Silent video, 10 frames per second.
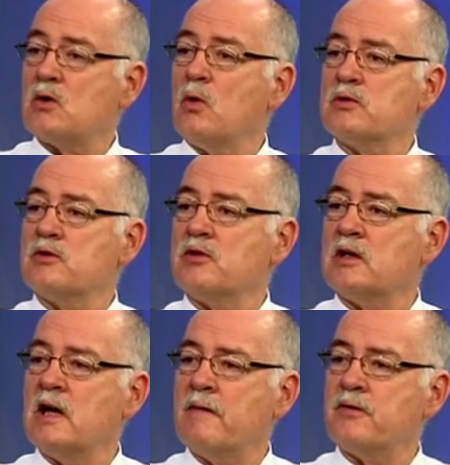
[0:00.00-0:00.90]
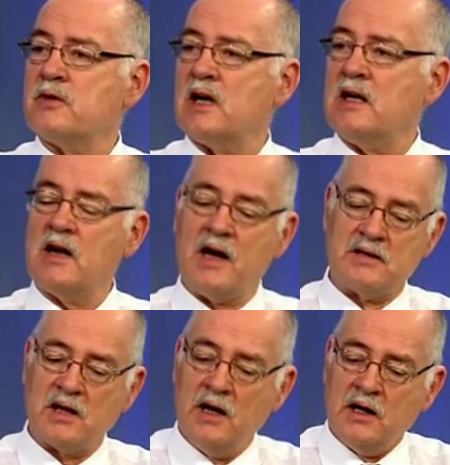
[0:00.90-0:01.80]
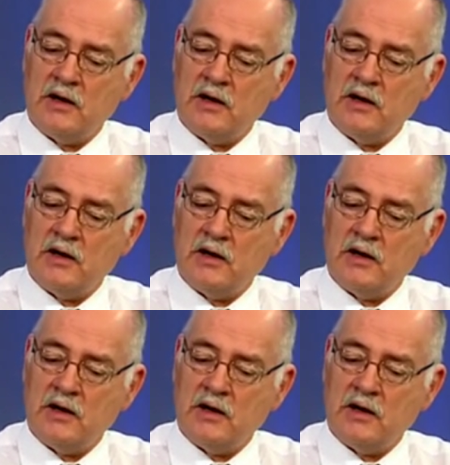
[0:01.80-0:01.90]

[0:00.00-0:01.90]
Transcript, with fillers: if that course is written up for 10 days,